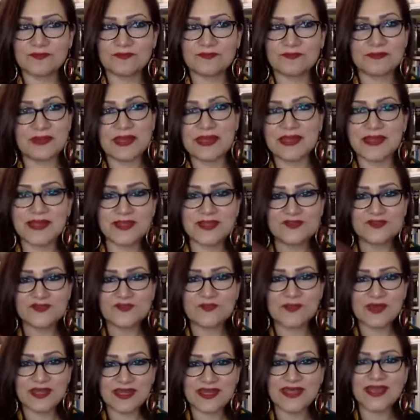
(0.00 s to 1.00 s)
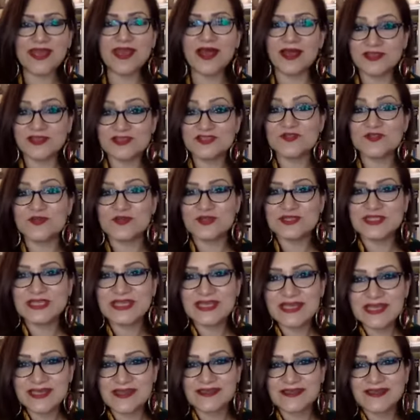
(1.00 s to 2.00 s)
mar gaye to mar gaye, aaj to
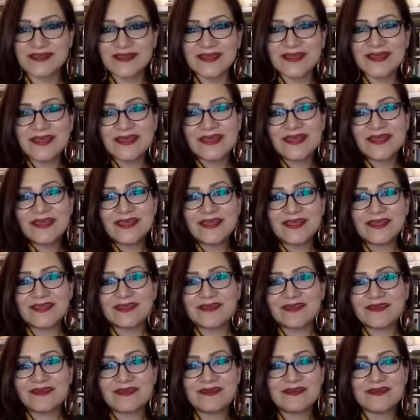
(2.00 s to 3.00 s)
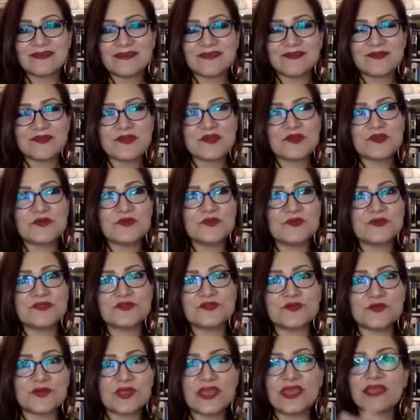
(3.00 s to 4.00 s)
jee le. You know, we were
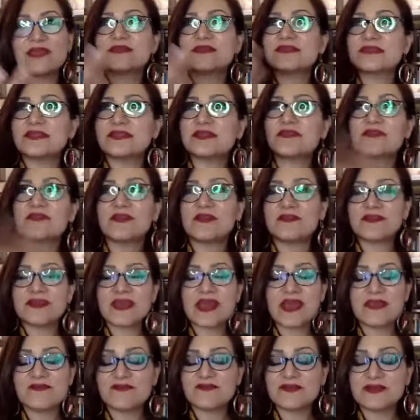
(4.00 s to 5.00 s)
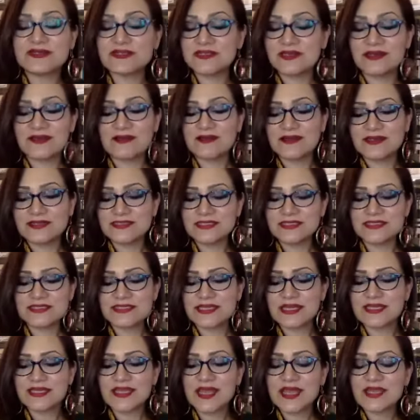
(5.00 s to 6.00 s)
joking, sitting in front of the Eiffel Tower, and she
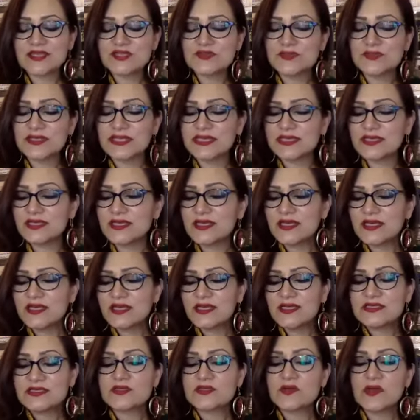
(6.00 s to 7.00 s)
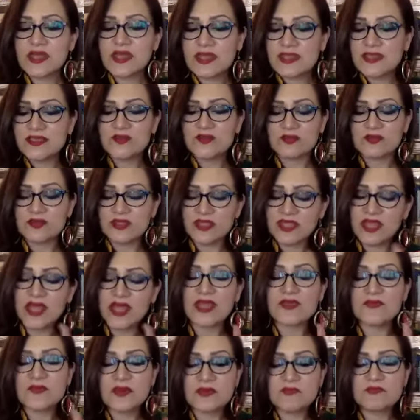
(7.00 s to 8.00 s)
said that to me. And so I
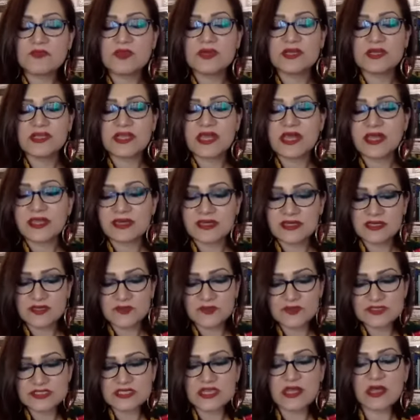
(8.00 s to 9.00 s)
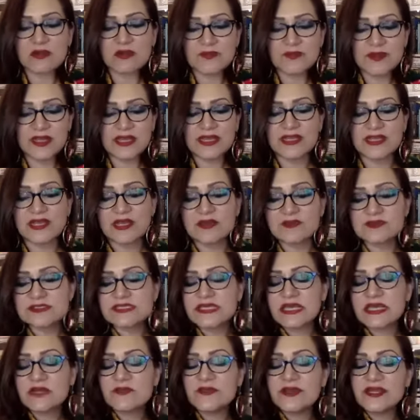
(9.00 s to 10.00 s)
remember that, and it was Carpe Diem
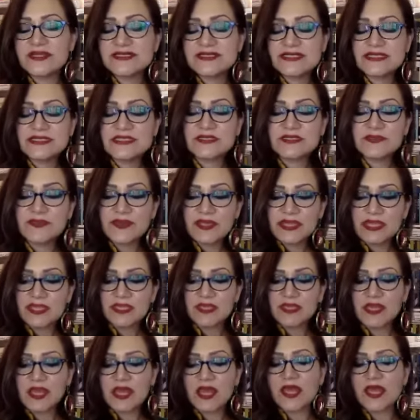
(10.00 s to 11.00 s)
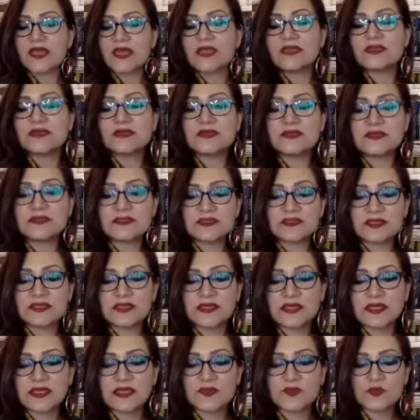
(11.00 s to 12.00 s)
celebrating Sabeen, and
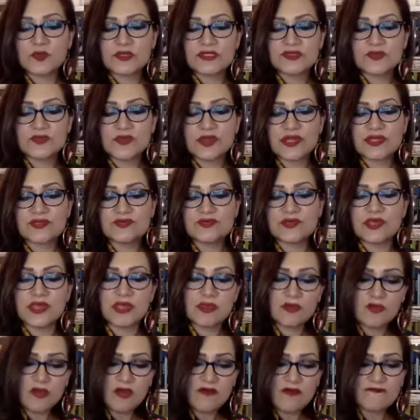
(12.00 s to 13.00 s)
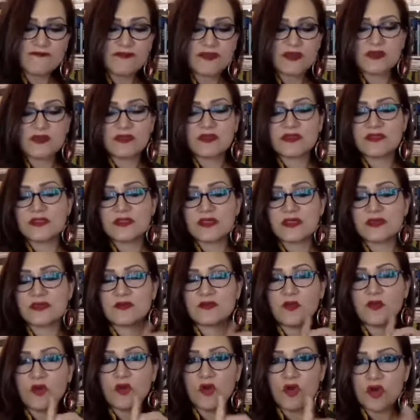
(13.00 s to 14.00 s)
it was going to kick off here, and
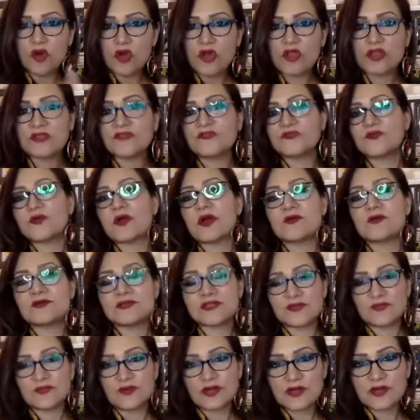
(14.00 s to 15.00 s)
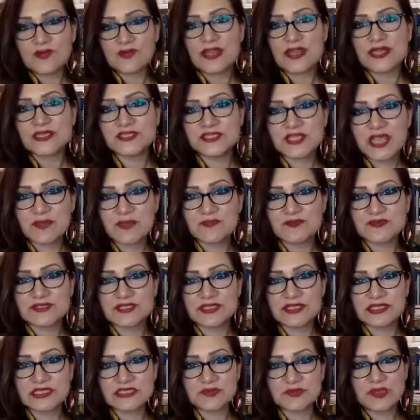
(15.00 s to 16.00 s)
then all throughout our worldwide
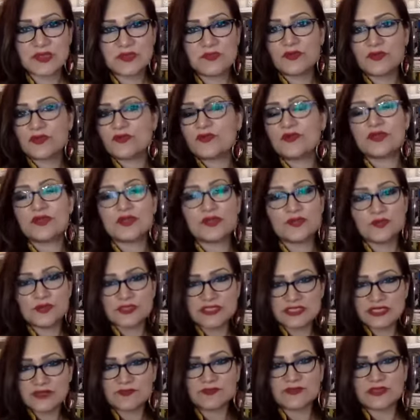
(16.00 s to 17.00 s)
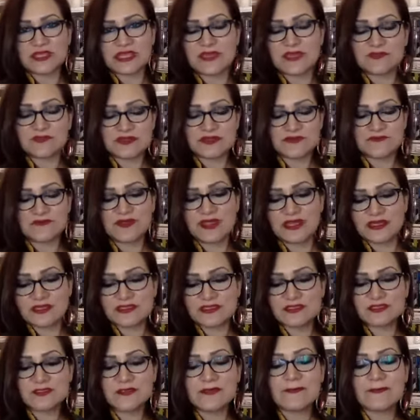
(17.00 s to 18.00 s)
chapters, we were going to do some themed event.
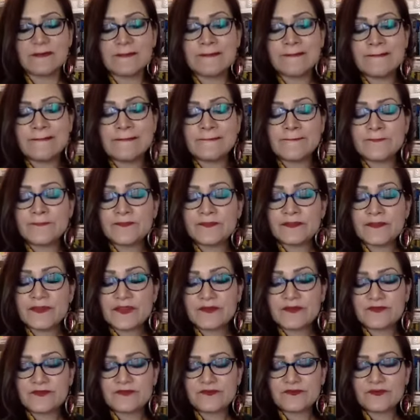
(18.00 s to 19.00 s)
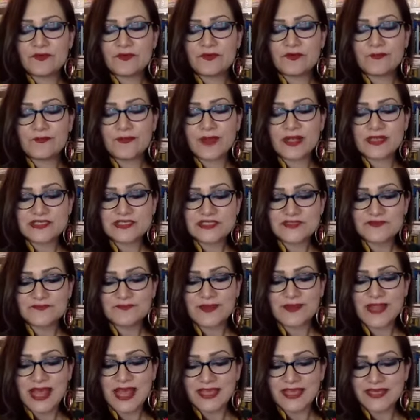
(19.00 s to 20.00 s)
So months of
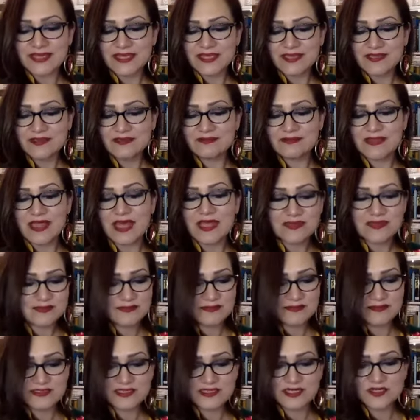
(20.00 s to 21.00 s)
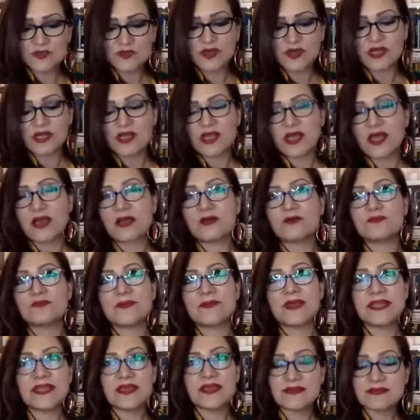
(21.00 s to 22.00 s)
planning, that didn't work out,
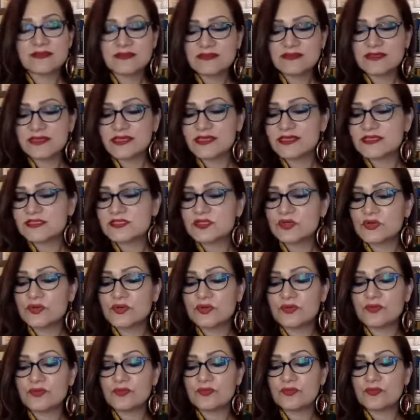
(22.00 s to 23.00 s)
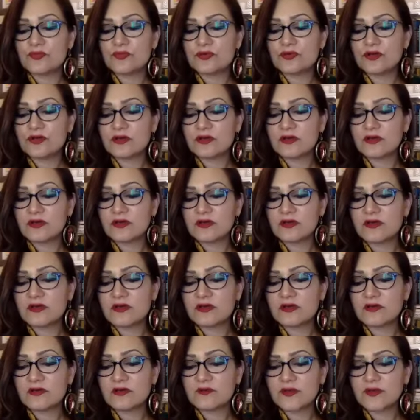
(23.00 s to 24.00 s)
many other things. So
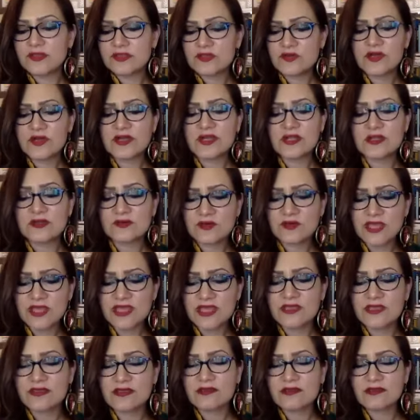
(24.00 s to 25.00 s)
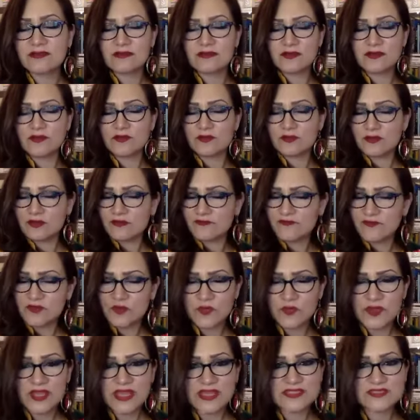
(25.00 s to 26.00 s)
we thought, okay, you know, a
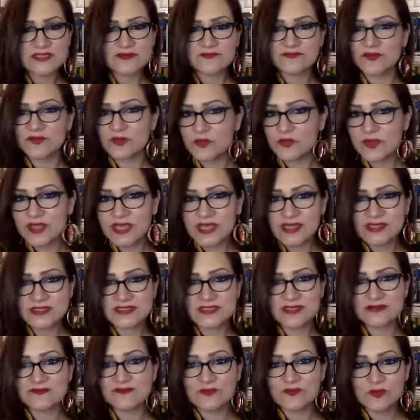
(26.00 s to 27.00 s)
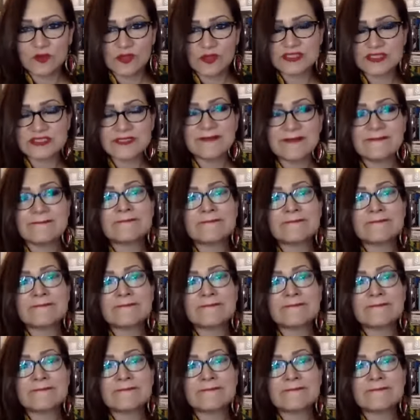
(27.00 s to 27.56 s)
few weeks, and of course,